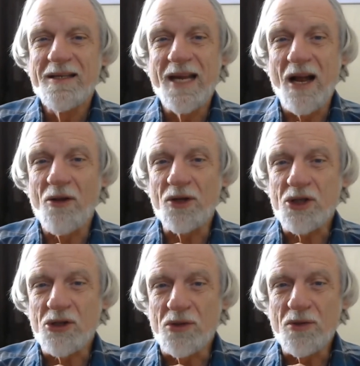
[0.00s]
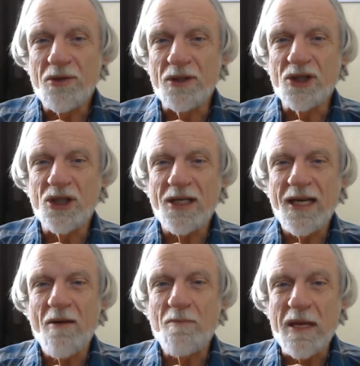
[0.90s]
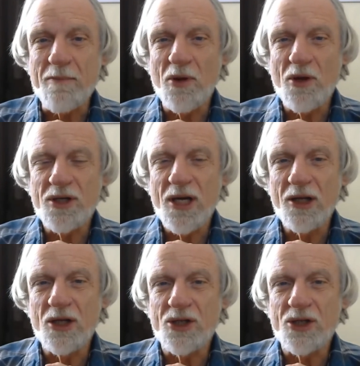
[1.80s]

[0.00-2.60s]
tell the truth and shut down people that are telling